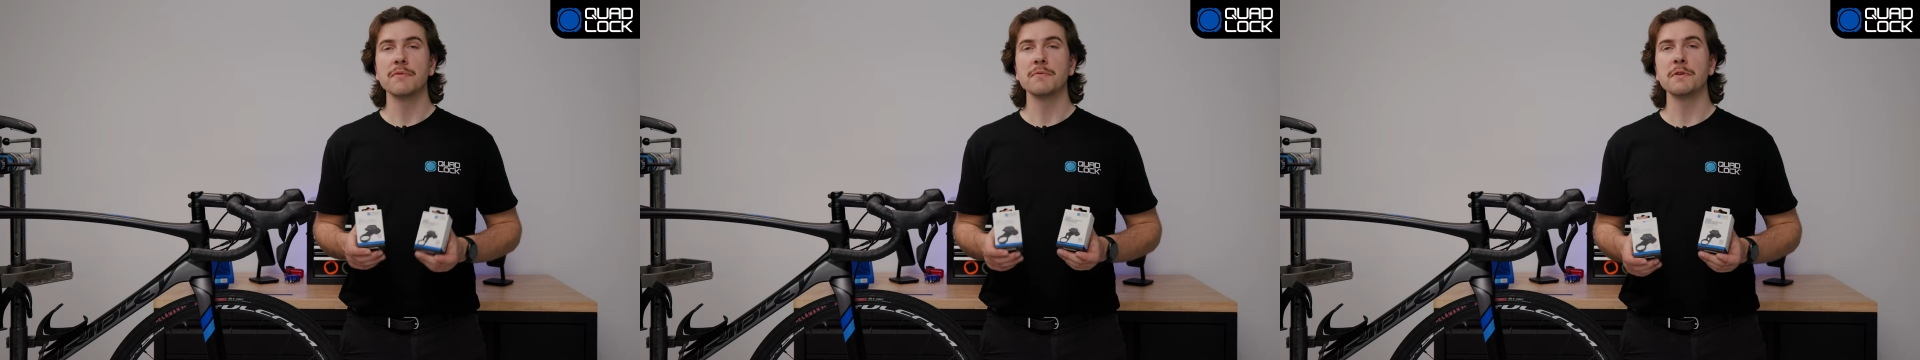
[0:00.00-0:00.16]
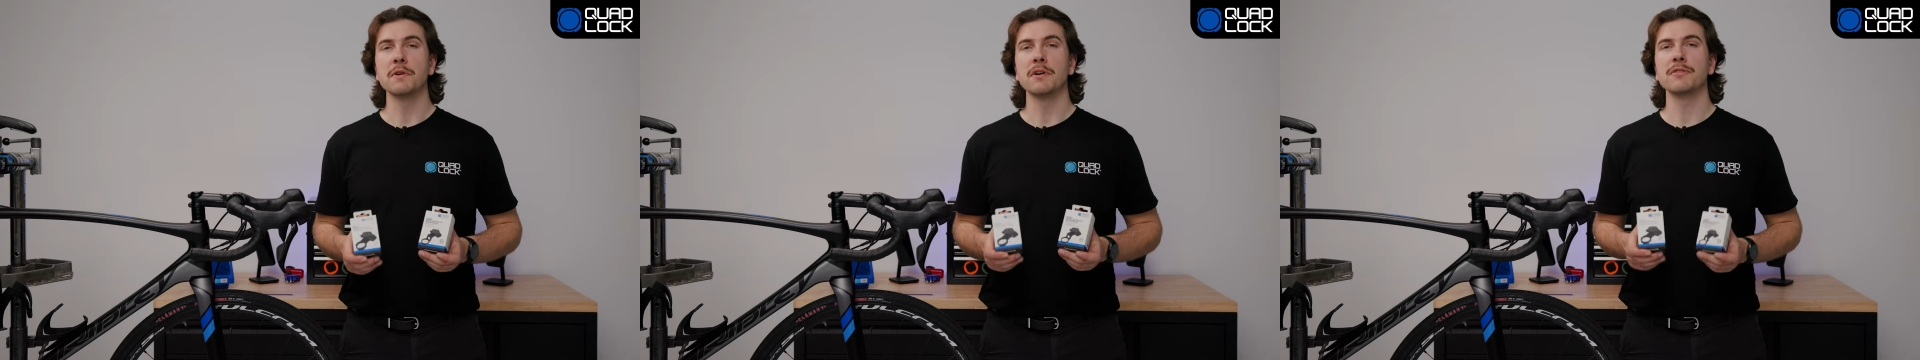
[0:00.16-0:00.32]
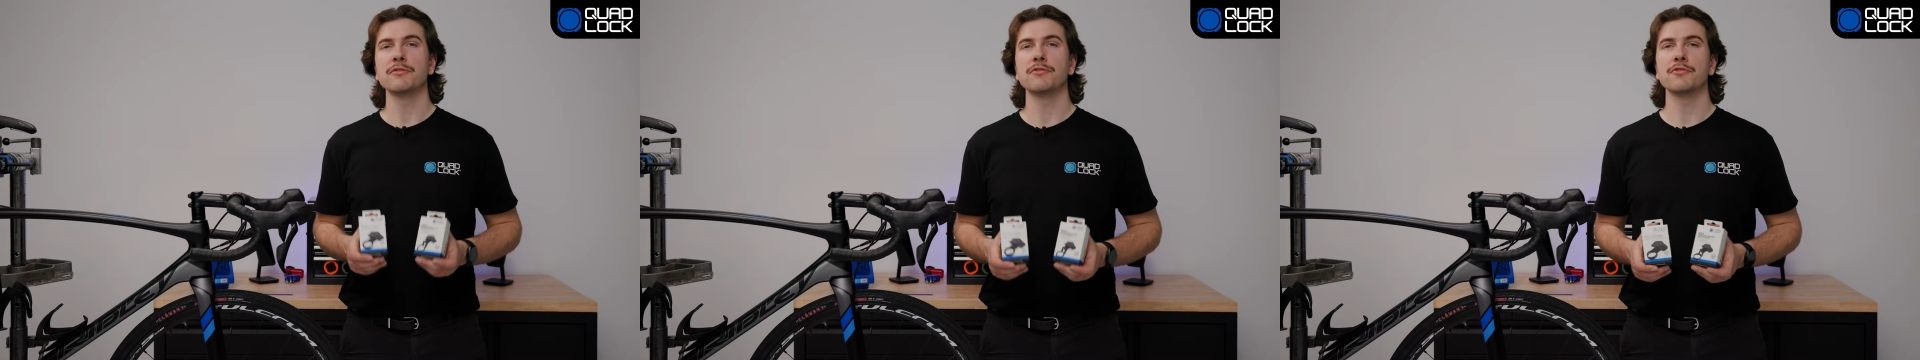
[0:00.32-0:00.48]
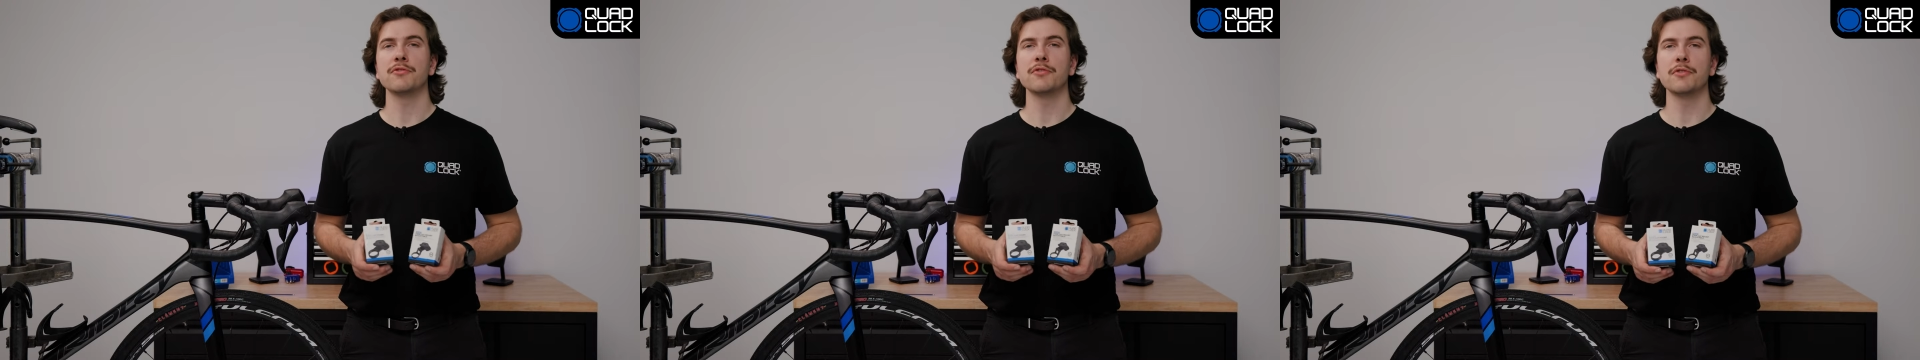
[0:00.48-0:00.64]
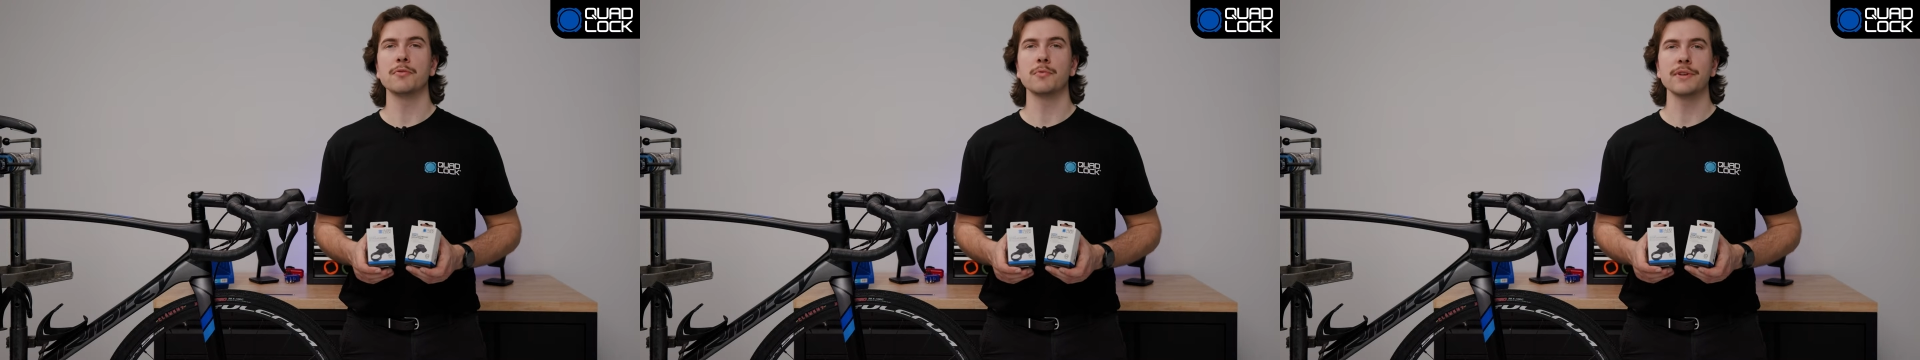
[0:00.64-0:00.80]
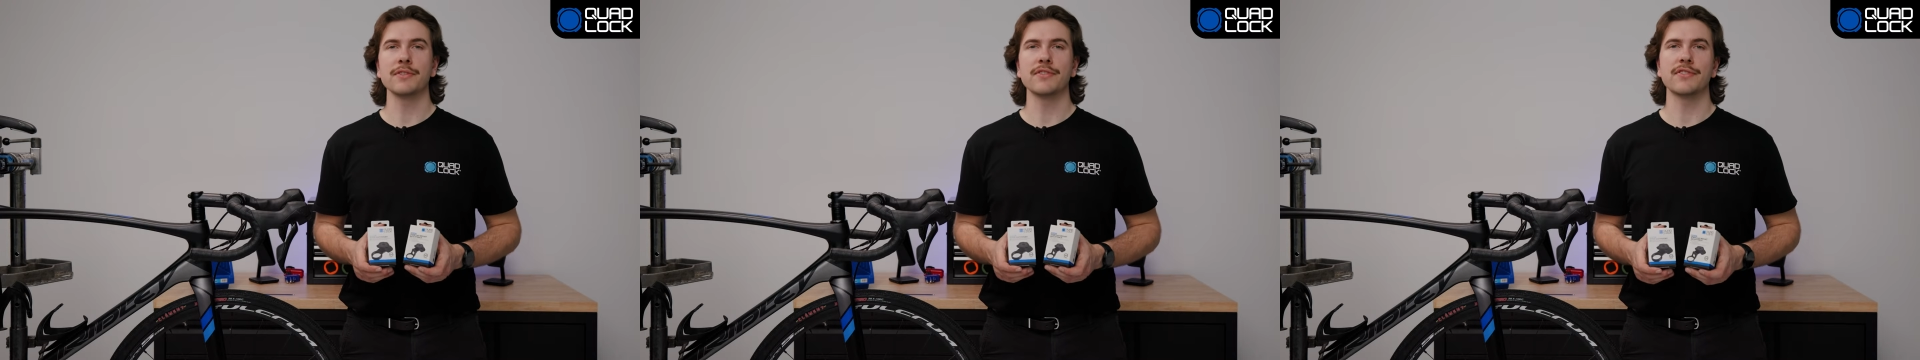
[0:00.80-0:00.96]
If you're unsure
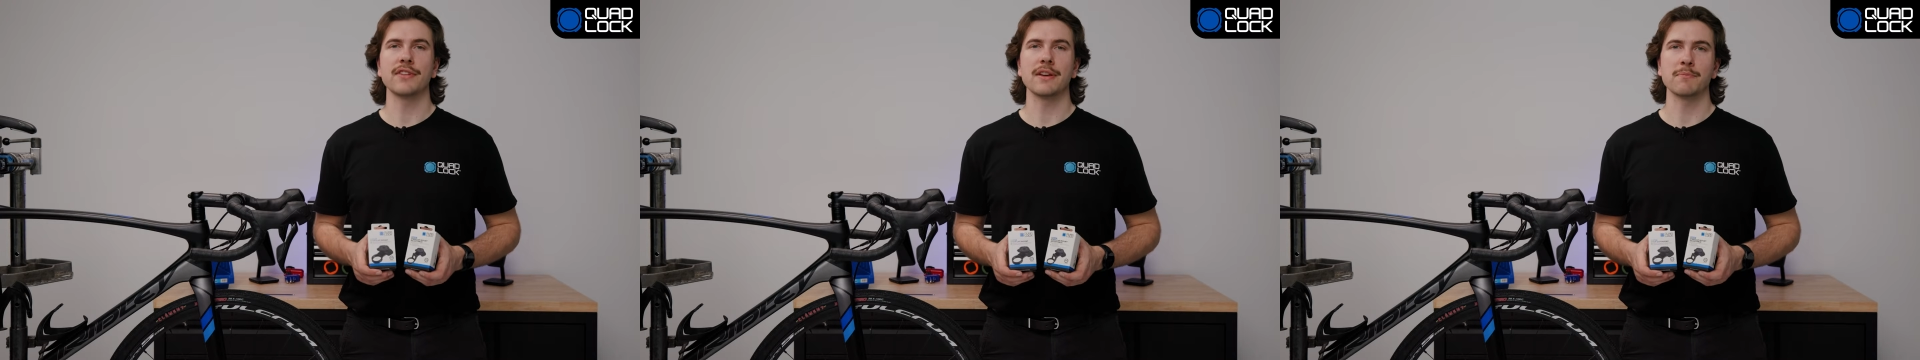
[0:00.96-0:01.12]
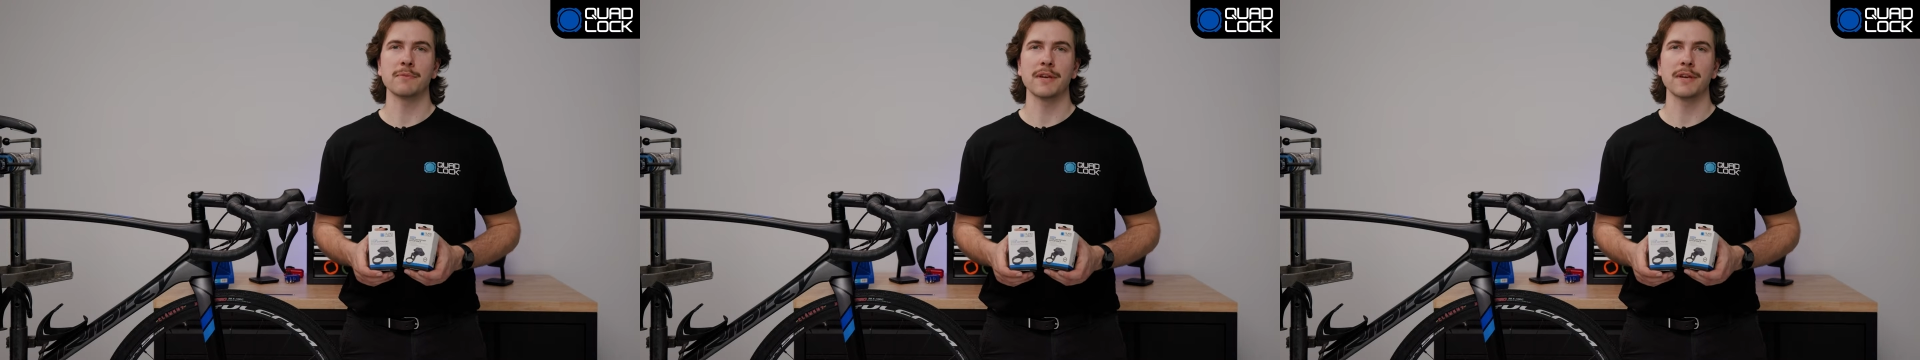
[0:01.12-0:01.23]
which stem